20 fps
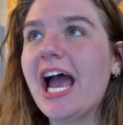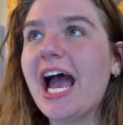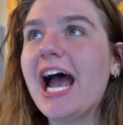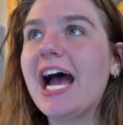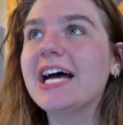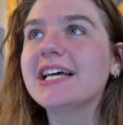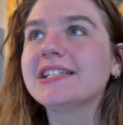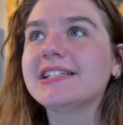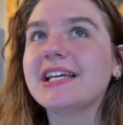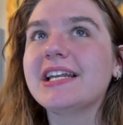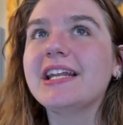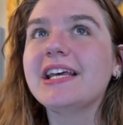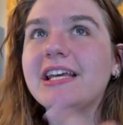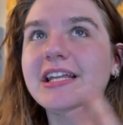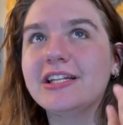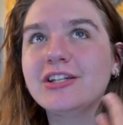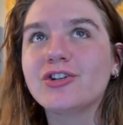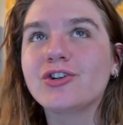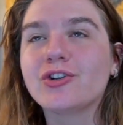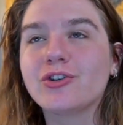has an
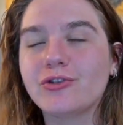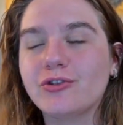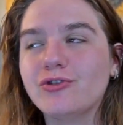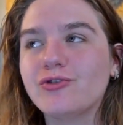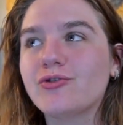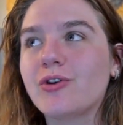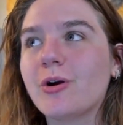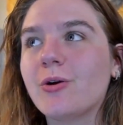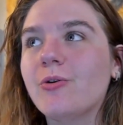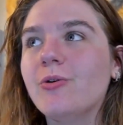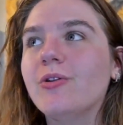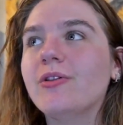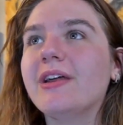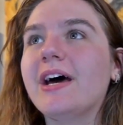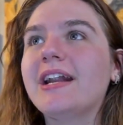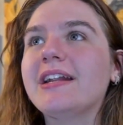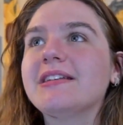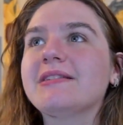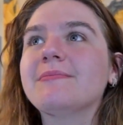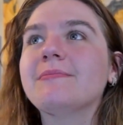internal struggle
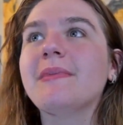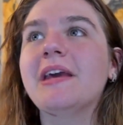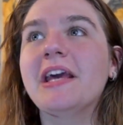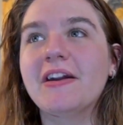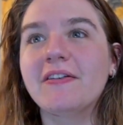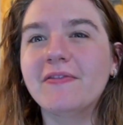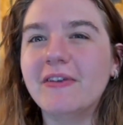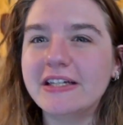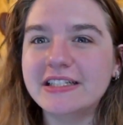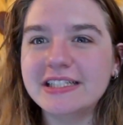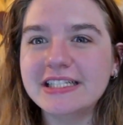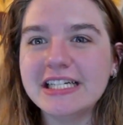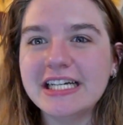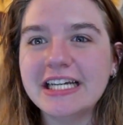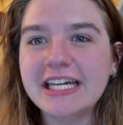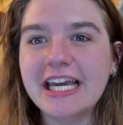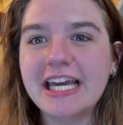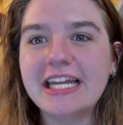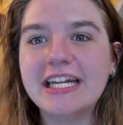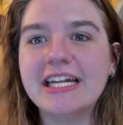that is
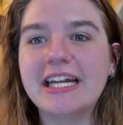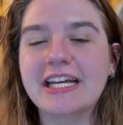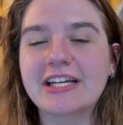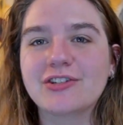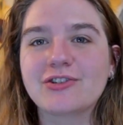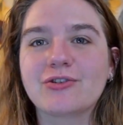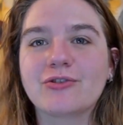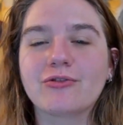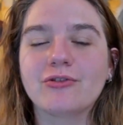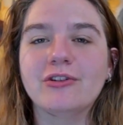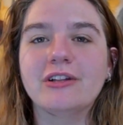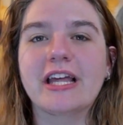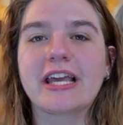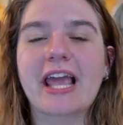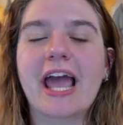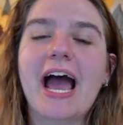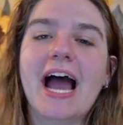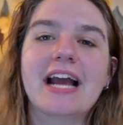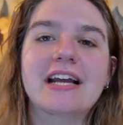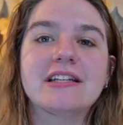manifesting in an external
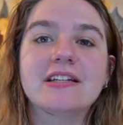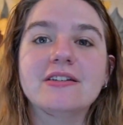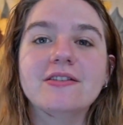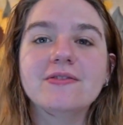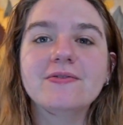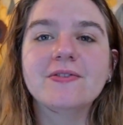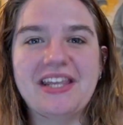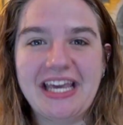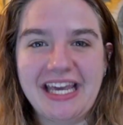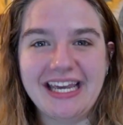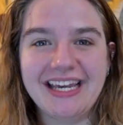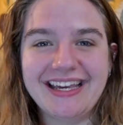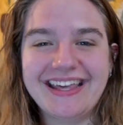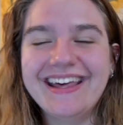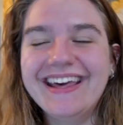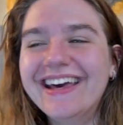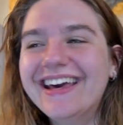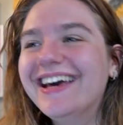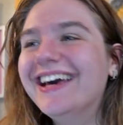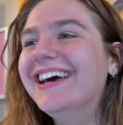like active thing
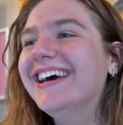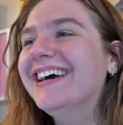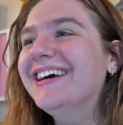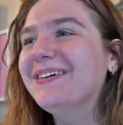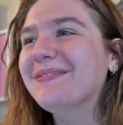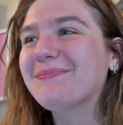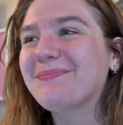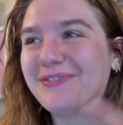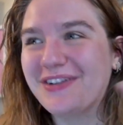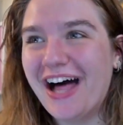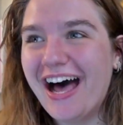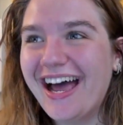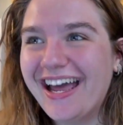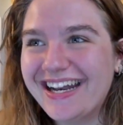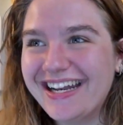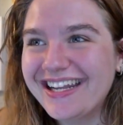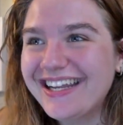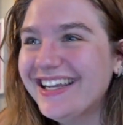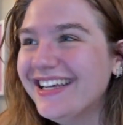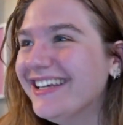
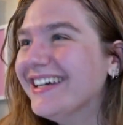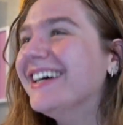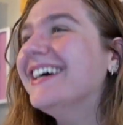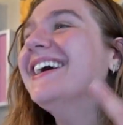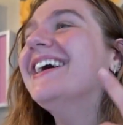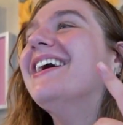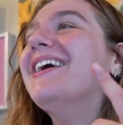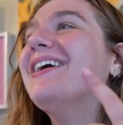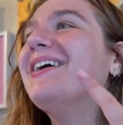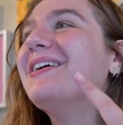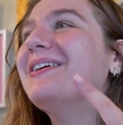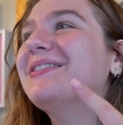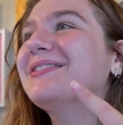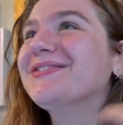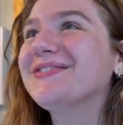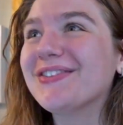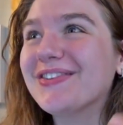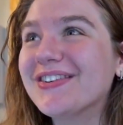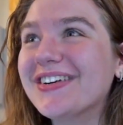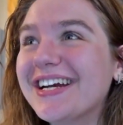plot
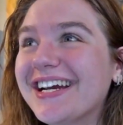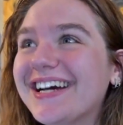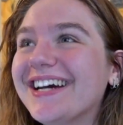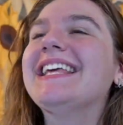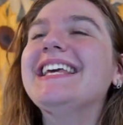story.